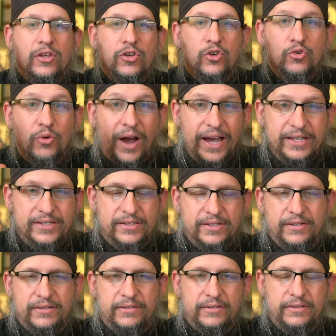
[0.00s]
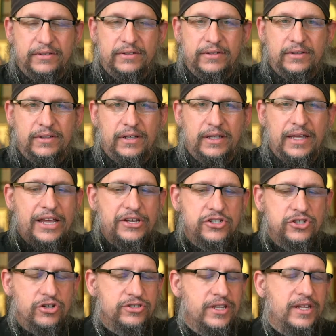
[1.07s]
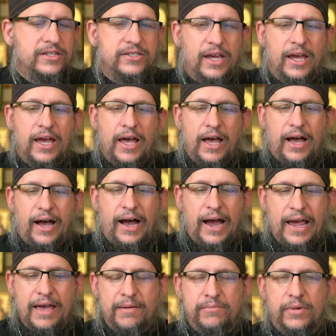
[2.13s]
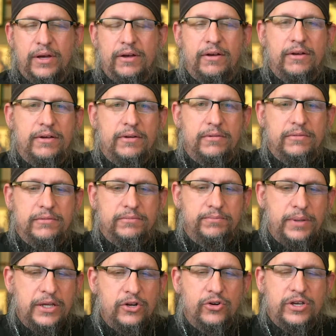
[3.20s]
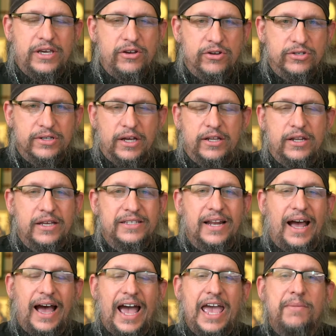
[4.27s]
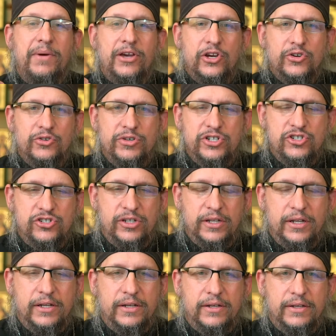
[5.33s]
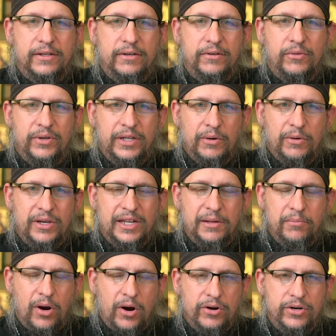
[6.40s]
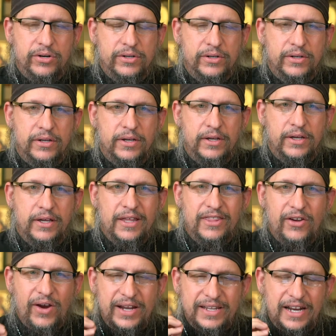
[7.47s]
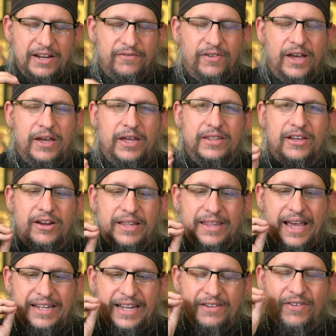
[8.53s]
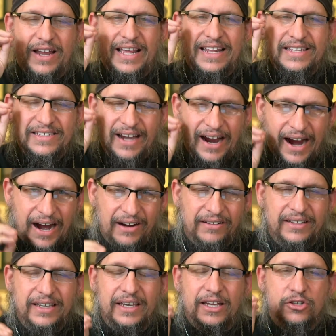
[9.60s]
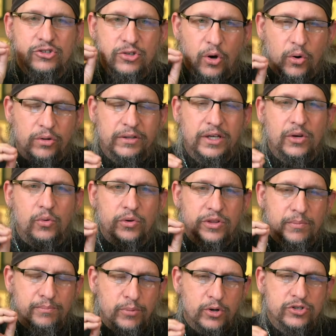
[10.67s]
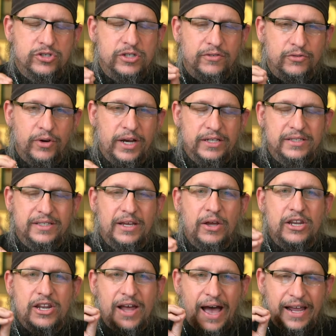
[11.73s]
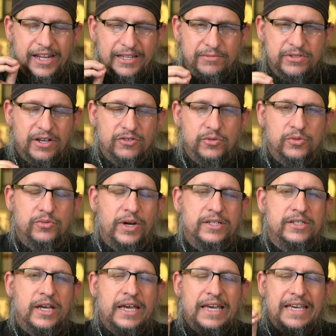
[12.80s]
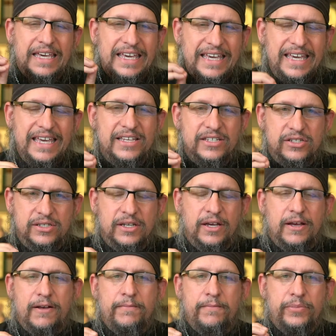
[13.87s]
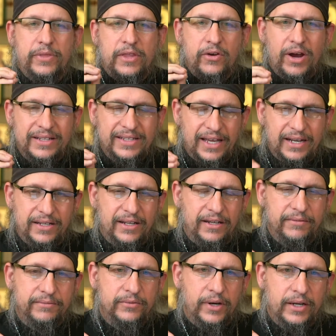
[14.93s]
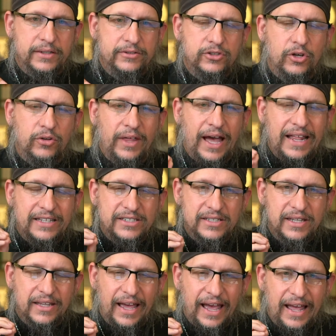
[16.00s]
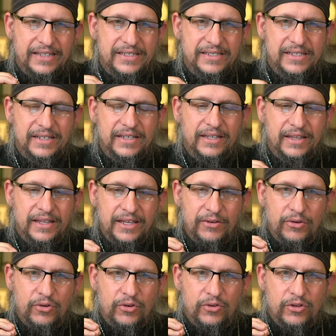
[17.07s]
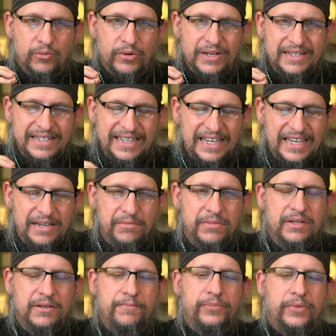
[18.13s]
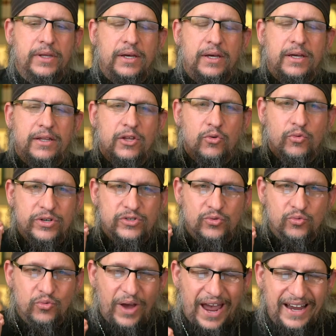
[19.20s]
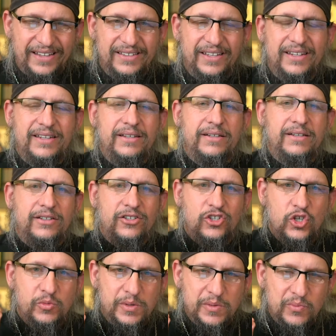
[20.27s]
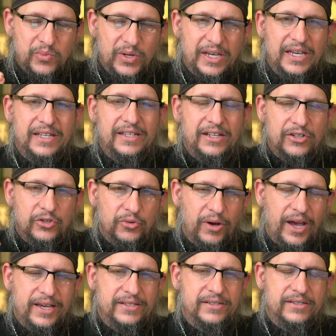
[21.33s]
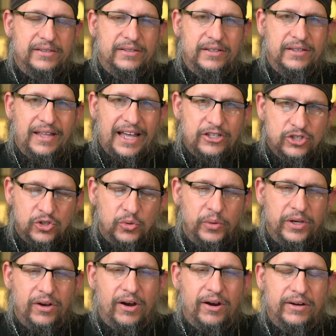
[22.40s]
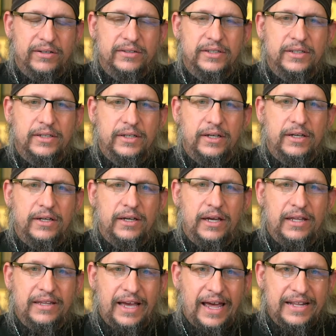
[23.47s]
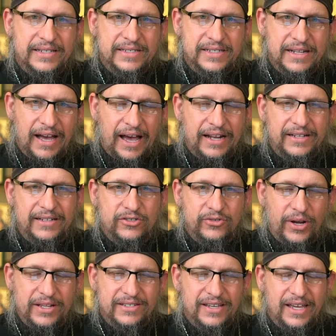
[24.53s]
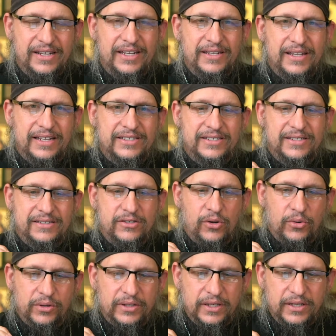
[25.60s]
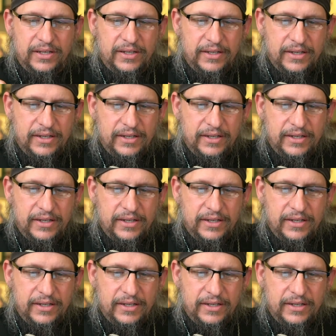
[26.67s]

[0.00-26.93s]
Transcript: christ in the ancient church they didn't say i am peter Heers they said i am a christian when they were getting martyred they're identified they're, identified entirely and totally with the person of christ they united themselves with christ he is their identity right so that's that's the the redeemed the resurrected human being in Christ. That's who we are. And that is not transcended, that's totally